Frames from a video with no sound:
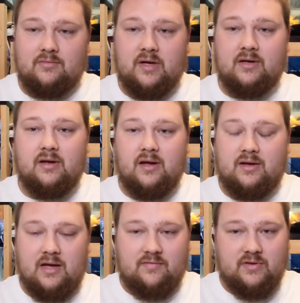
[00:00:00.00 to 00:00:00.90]
right?
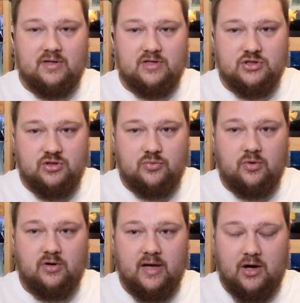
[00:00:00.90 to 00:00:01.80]
And everything
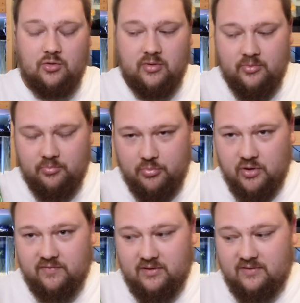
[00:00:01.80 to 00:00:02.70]
should work out
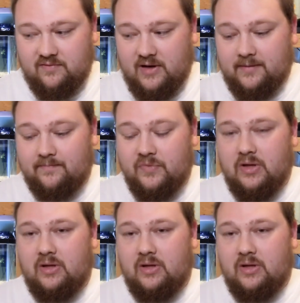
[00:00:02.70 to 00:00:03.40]
perfectly fine.